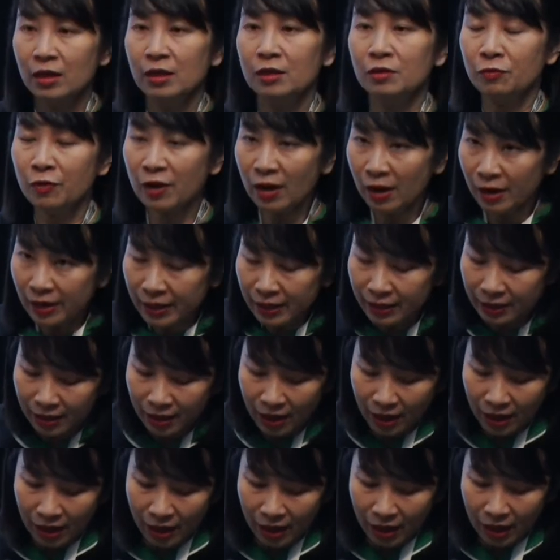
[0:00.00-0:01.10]
Really,
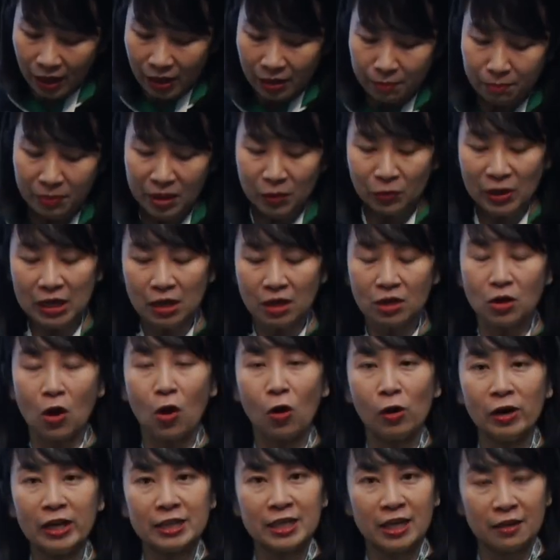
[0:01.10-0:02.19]
building a
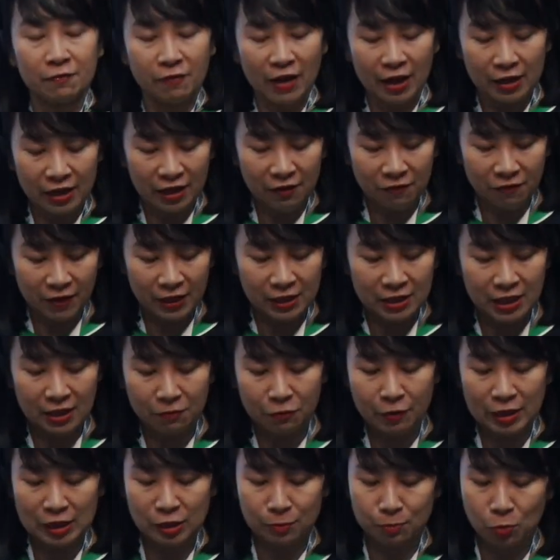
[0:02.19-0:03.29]
collective and effective
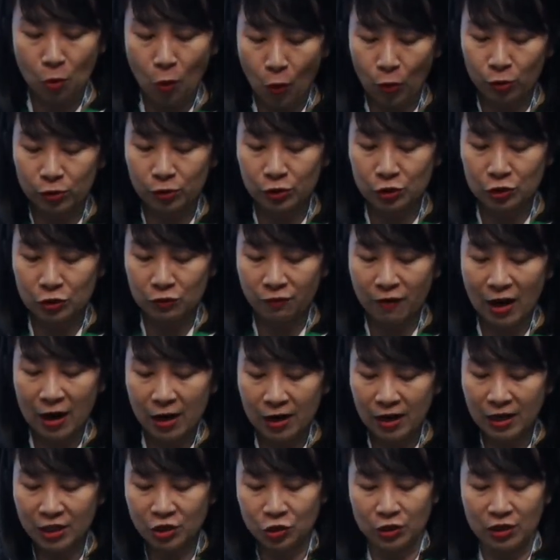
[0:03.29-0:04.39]
response to
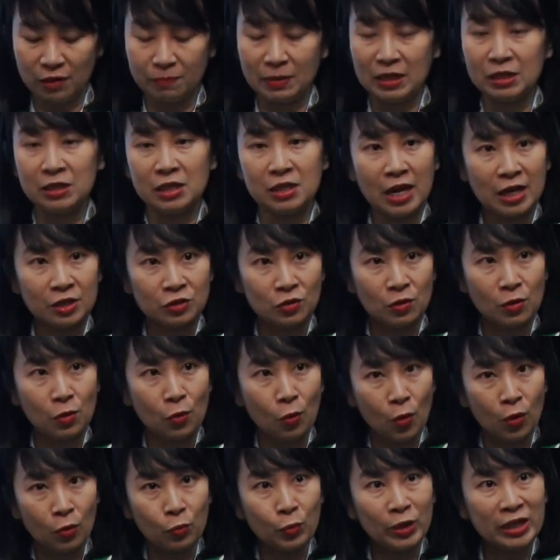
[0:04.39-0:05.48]
violation of international
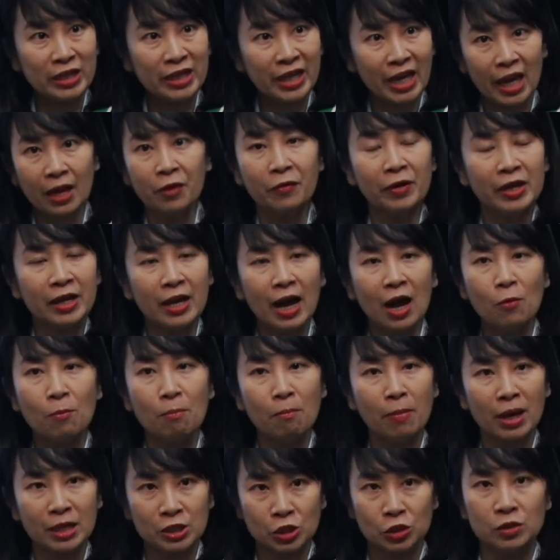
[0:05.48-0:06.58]
law will carry out
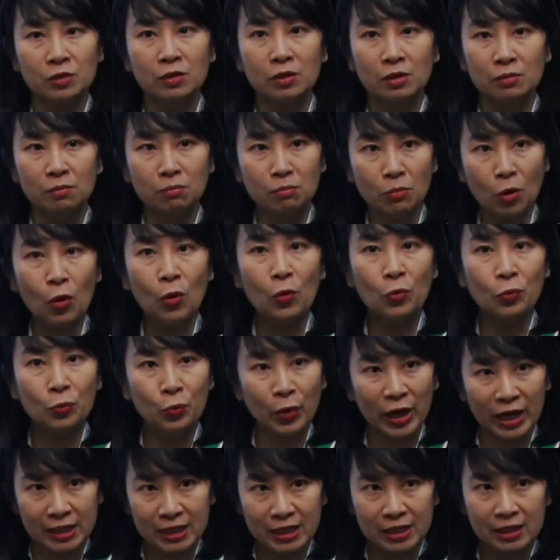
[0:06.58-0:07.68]
much more
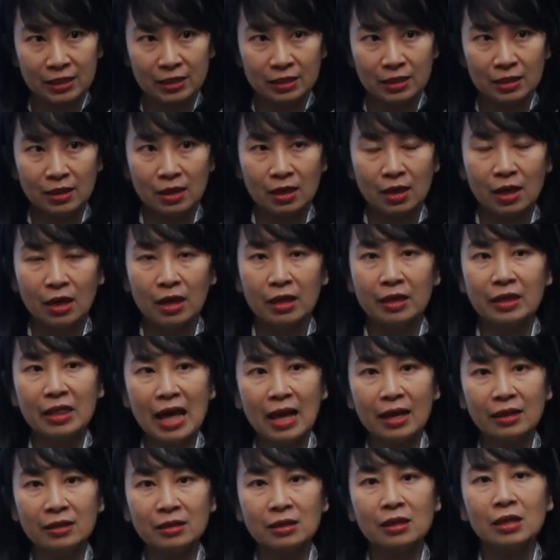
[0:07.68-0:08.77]
weight
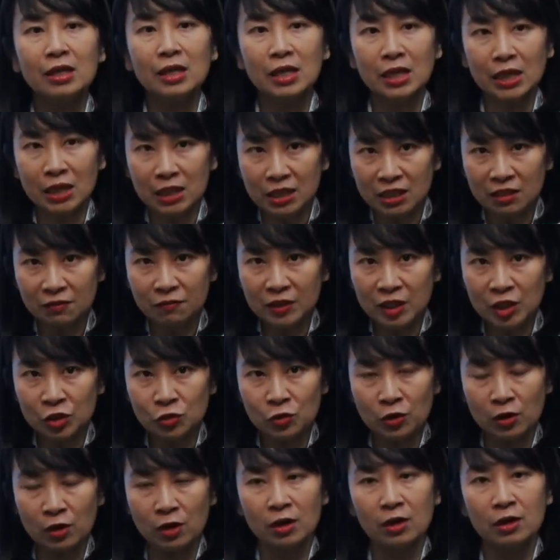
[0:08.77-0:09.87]
than
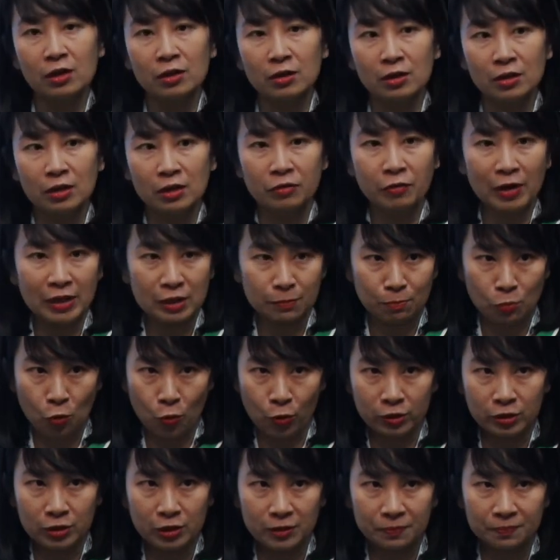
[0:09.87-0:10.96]
individual
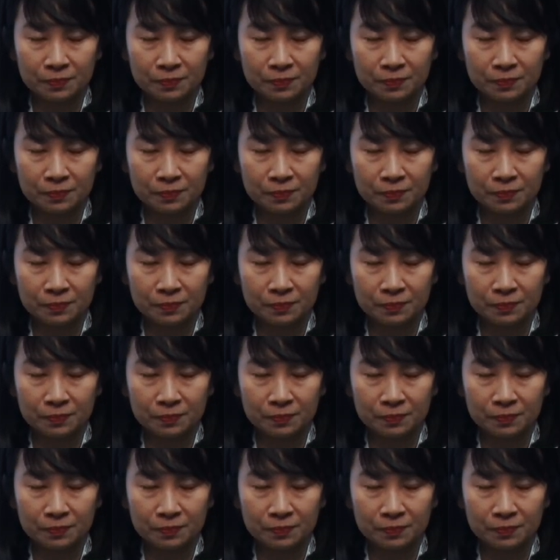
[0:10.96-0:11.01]
response.